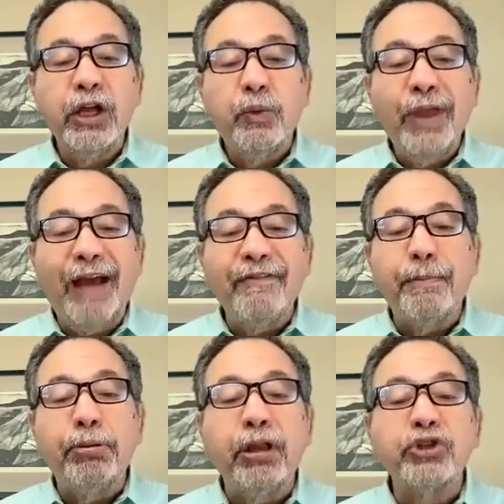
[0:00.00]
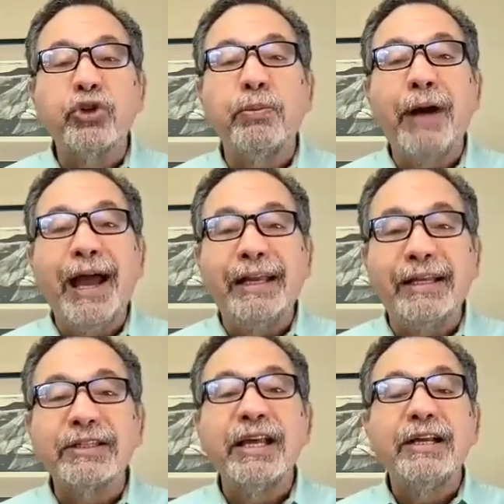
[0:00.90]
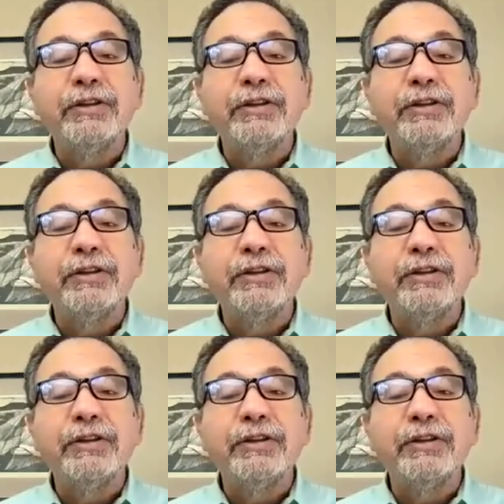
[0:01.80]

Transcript: we have a plus or minus.